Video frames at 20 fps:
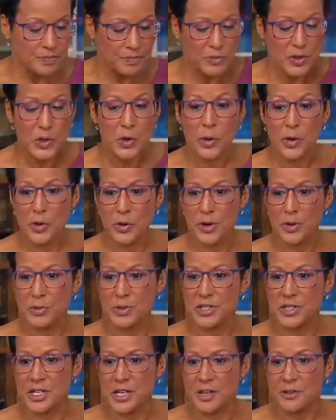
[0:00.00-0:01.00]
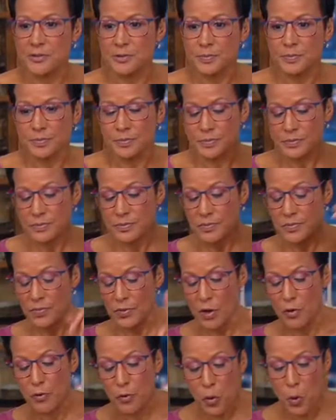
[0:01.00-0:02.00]
You are going to receive
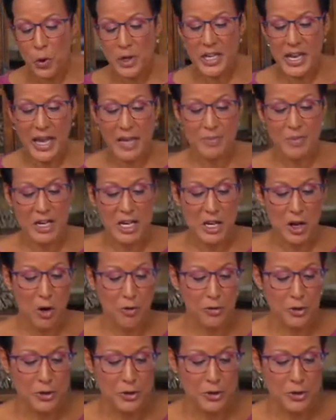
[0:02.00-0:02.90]
forty-eight mini gopher